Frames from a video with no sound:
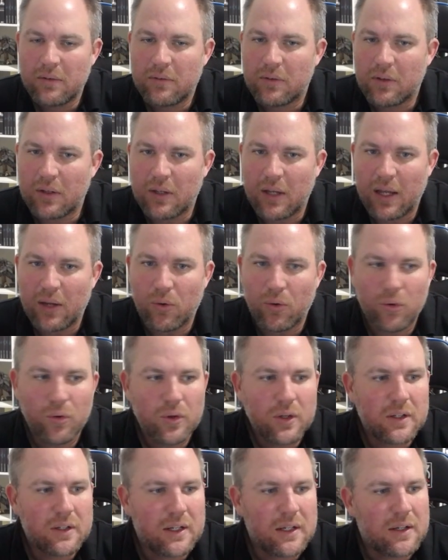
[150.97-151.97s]
So you had all
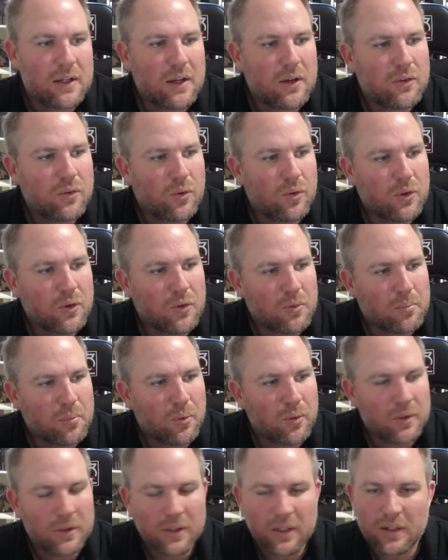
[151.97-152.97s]
your details, all your
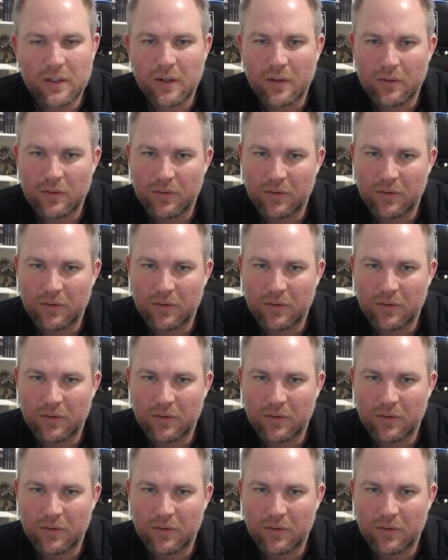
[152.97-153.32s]
important details,